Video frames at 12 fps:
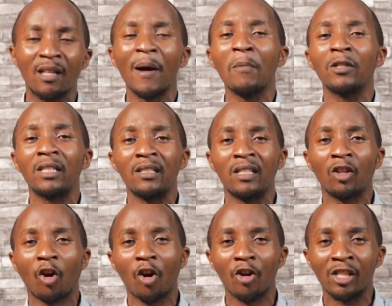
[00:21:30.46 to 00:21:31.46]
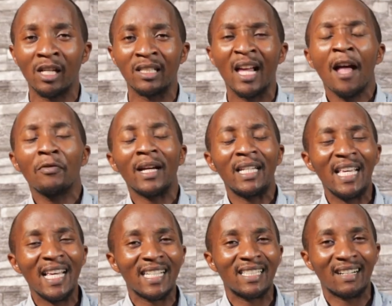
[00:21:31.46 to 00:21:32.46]
The Bible says in Colossians that
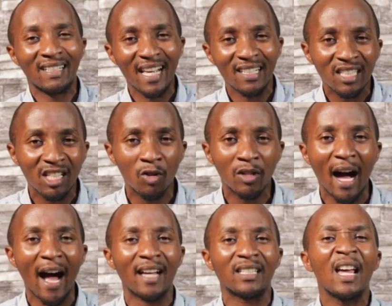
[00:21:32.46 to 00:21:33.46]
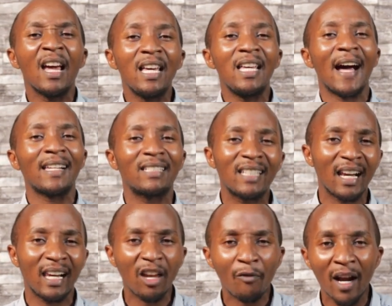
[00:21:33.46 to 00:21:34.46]
he has rescued us. He has
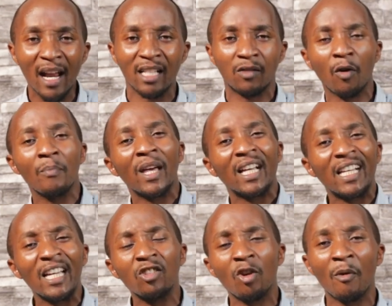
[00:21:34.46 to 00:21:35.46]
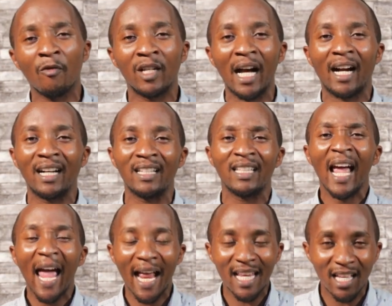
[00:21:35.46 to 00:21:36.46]
delivered us from the kingdom of darkness.
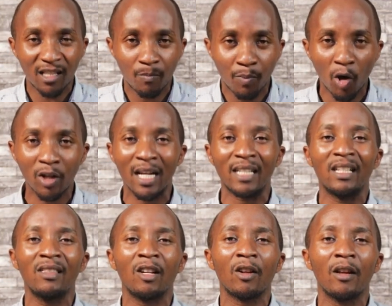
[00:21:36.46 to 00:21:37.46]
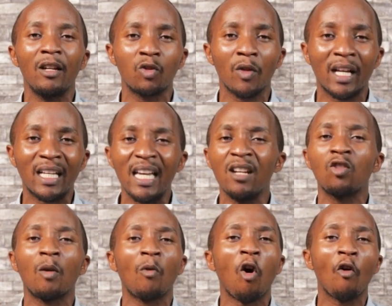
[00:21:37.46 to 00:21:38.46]
And he has brought us into, into the
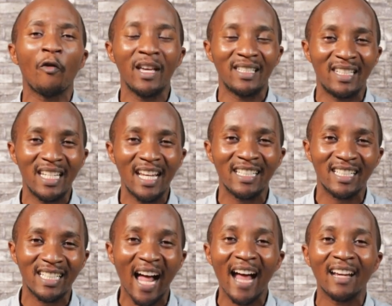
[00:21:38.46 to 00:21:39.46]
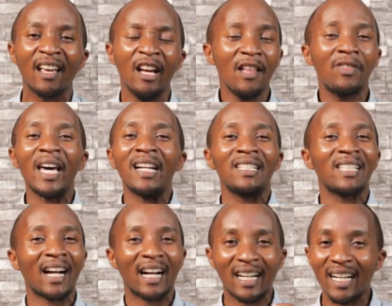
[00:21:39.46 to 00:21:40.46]
kingdom of his dear son. That is
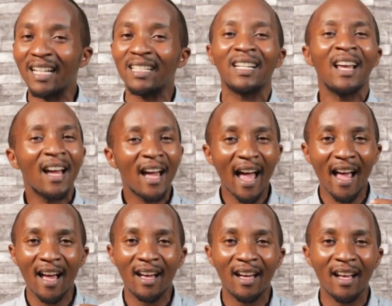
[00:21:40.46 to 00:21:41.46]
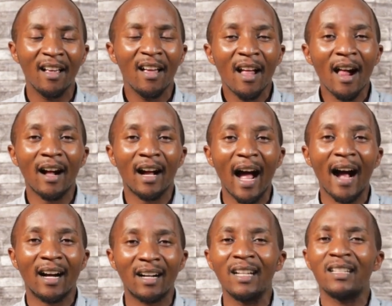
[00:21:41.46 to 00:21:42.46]
a great Uh, a,
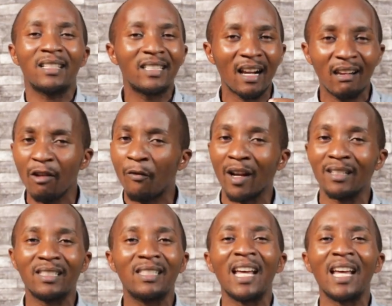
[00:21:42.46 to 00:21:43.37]
a great deliverance.